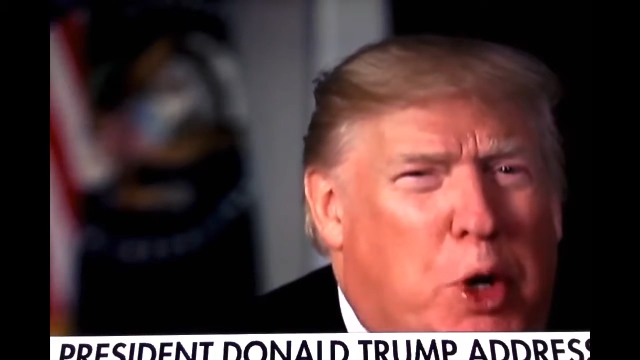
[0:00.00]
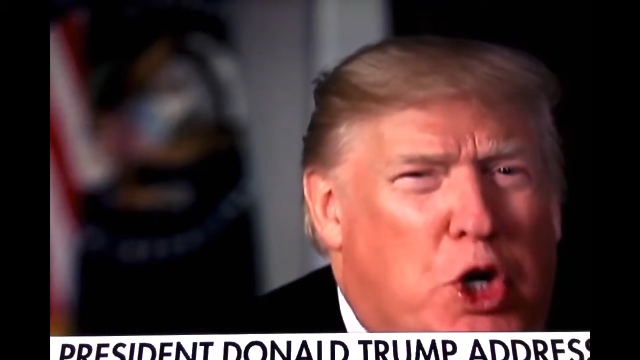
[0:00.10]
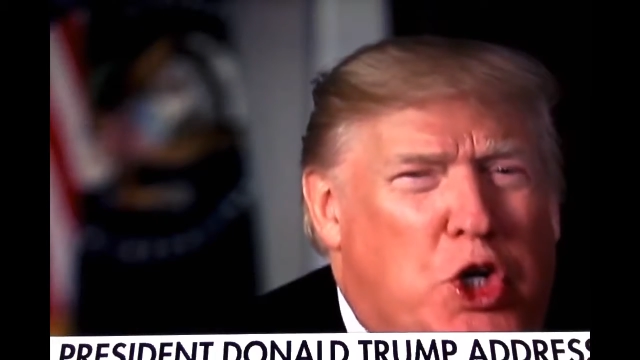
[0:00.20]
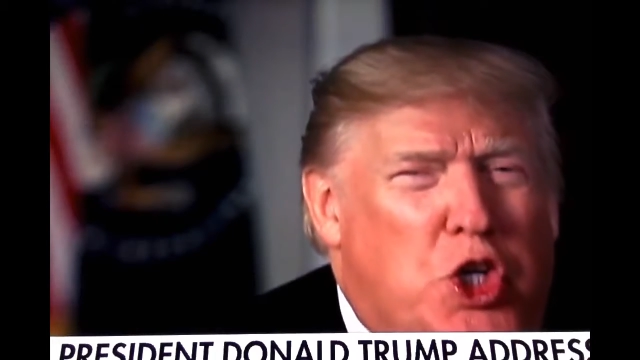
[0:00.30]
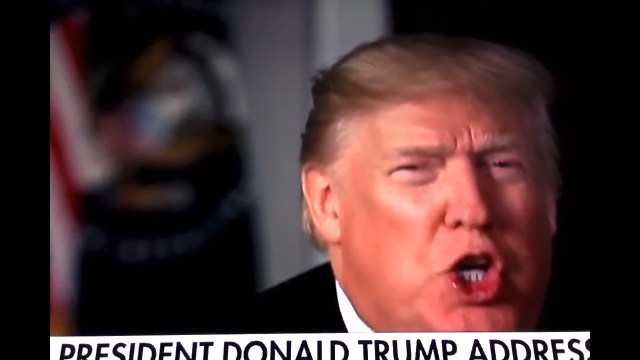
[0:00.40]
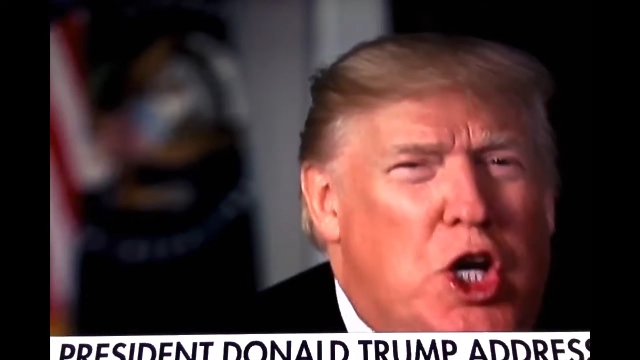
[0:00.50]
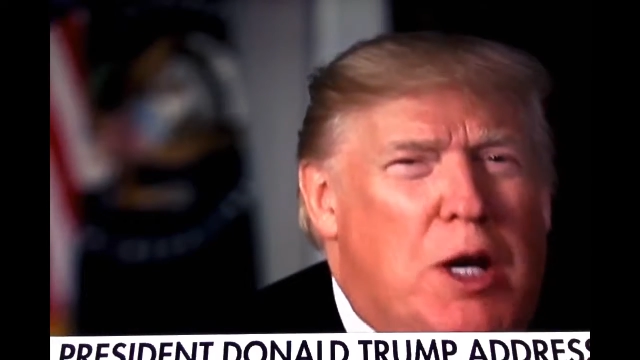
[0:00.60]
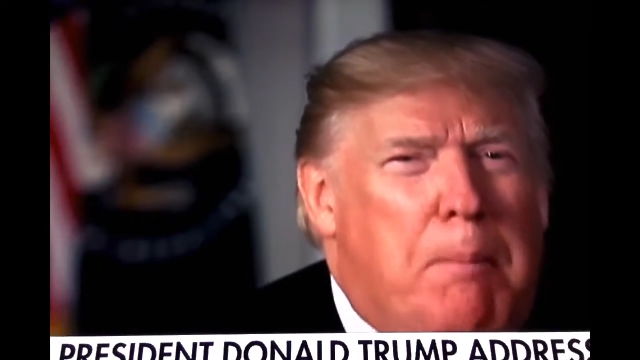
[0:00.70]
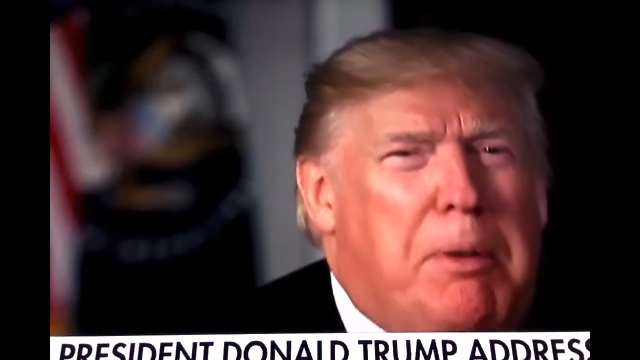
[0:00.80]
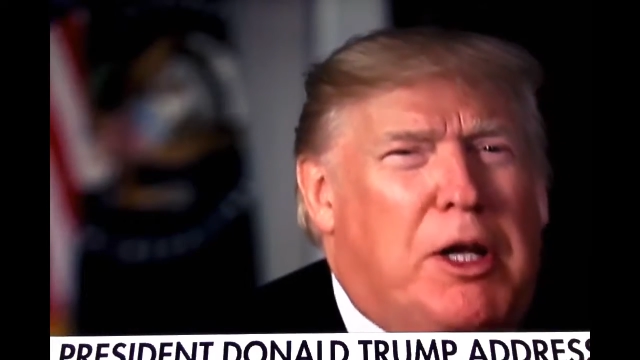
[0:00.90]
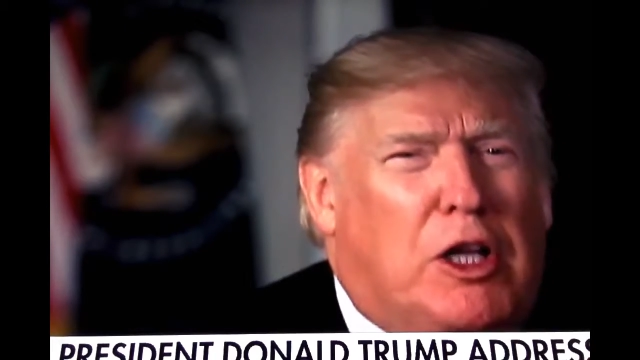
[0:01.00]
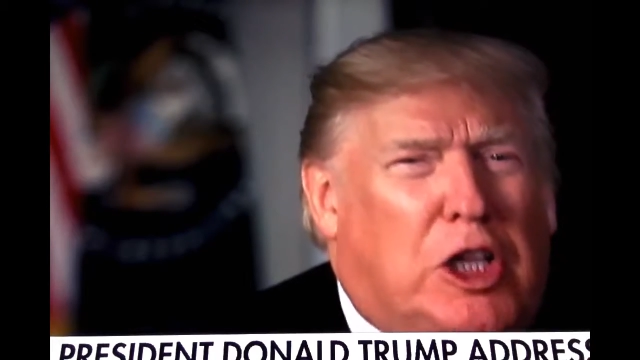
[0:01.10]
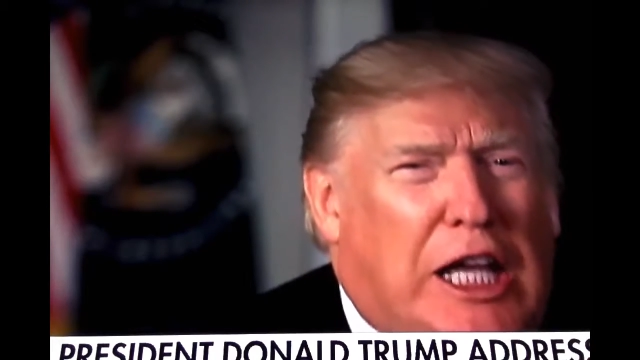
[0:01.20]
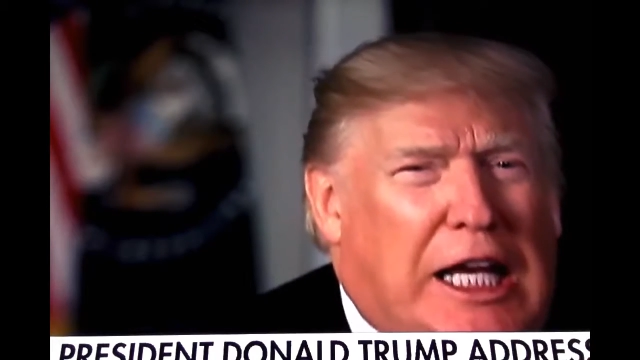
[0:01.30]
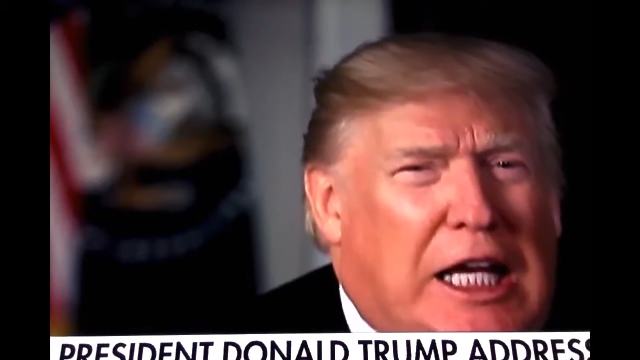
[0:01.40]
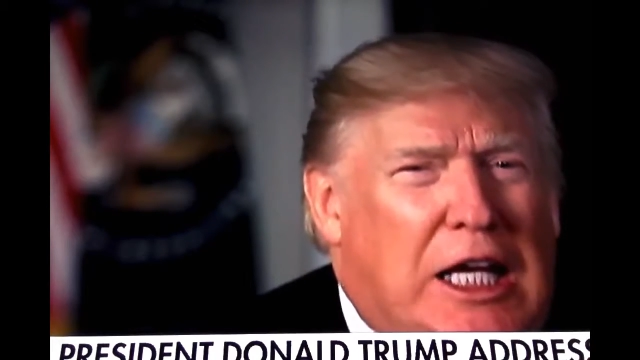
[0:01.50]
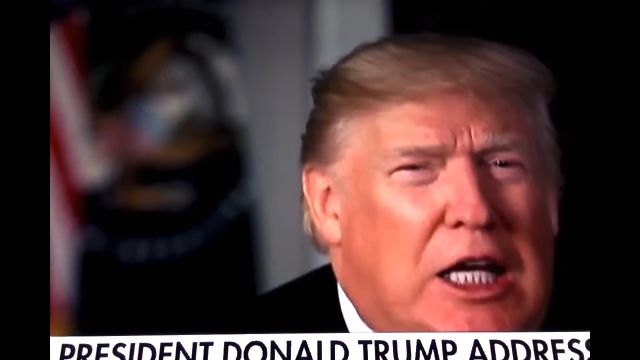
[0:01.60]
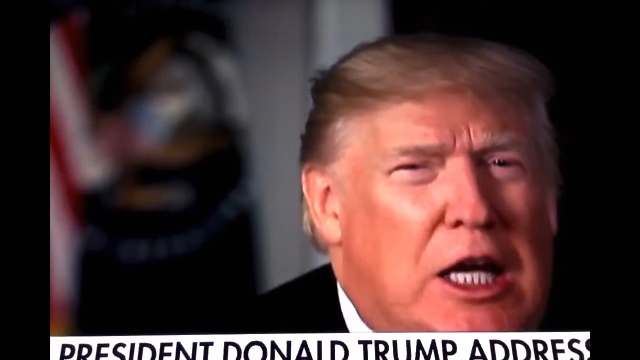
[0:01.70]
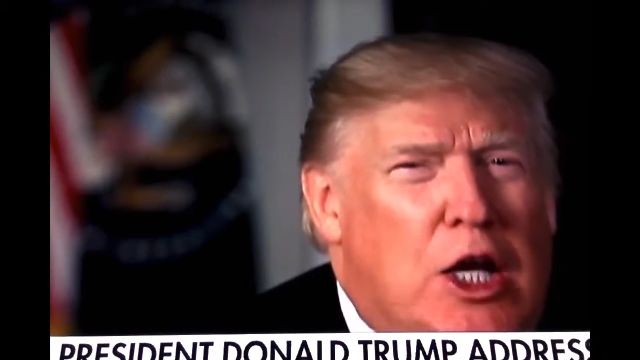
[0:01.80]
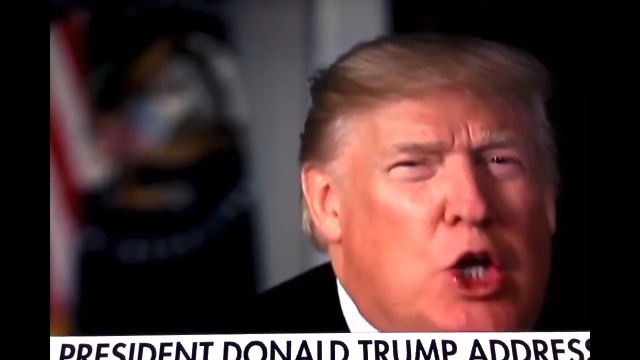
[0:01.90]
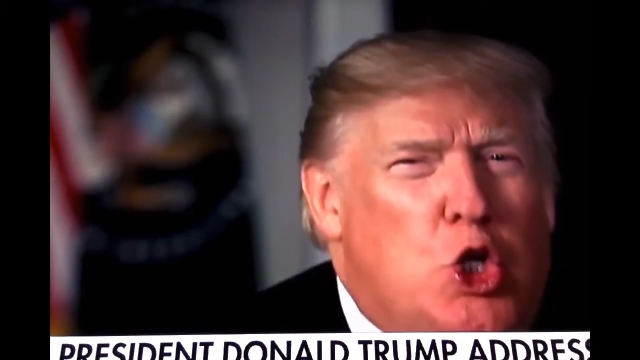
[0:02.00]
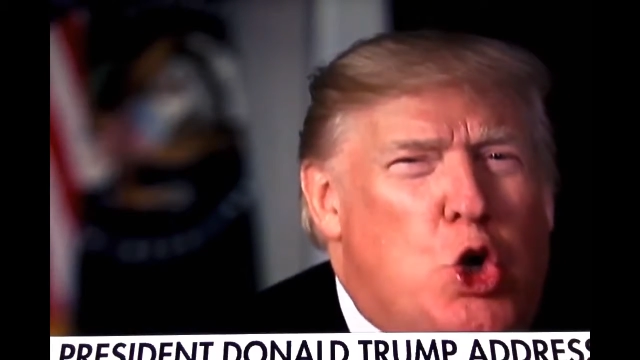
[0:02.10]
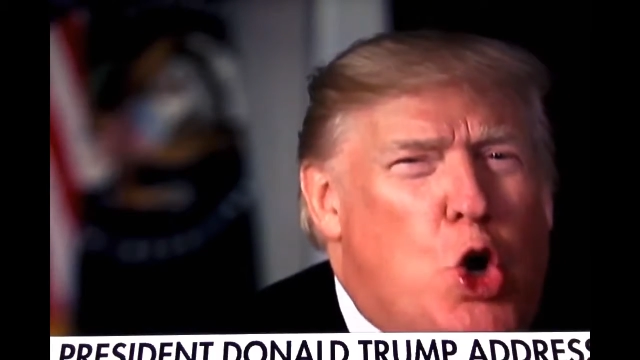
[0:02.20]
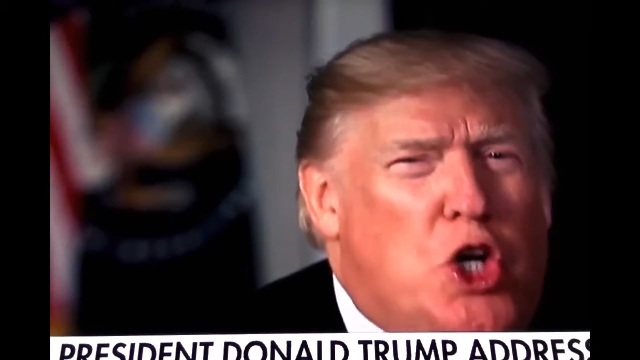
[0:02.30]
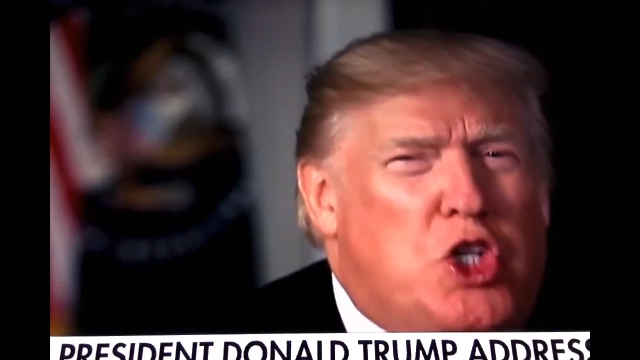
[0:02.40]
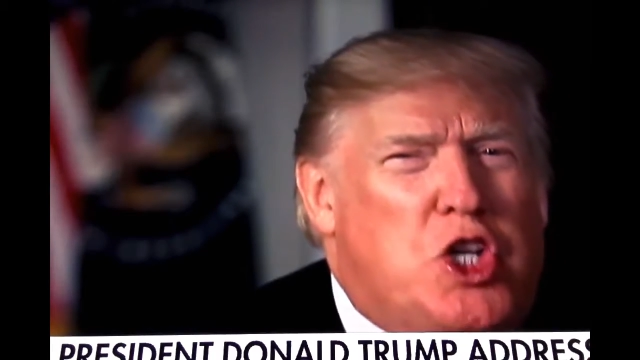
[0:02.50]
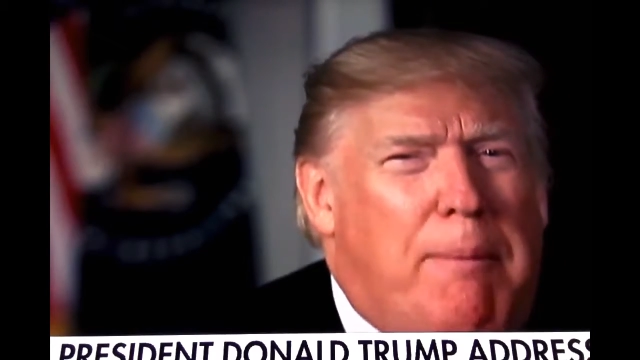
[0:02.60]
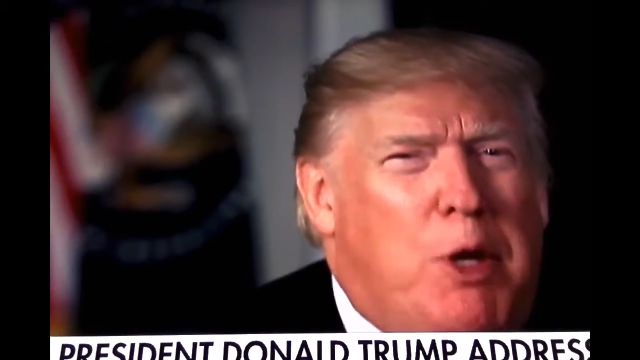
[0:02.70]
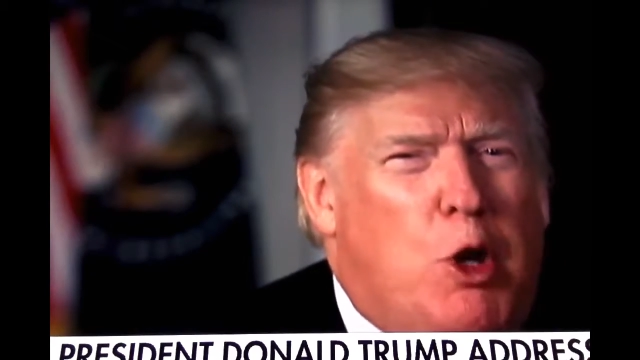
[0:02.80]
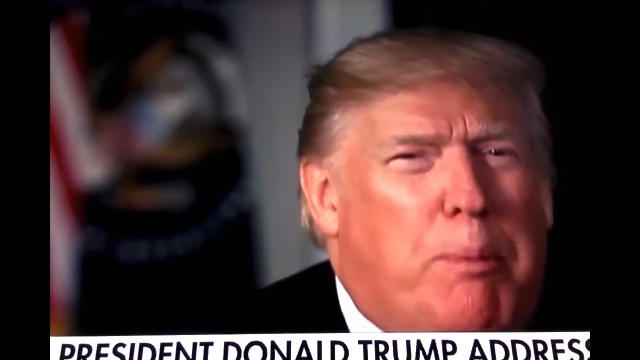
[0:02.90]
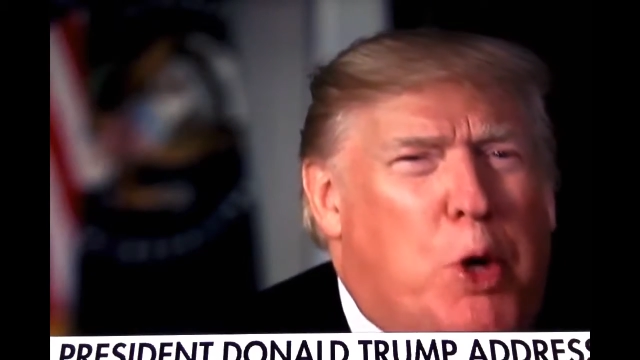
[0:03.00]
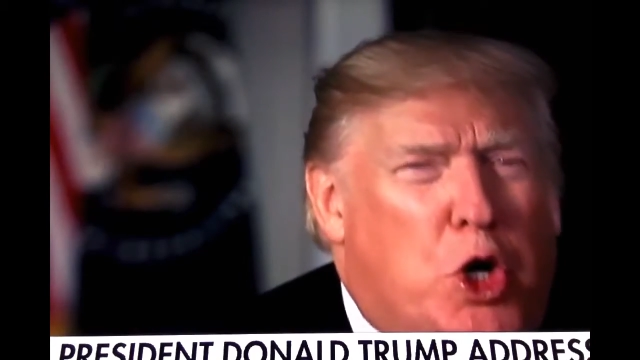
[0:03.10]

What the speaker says: Bush, Bill Clinton, George W.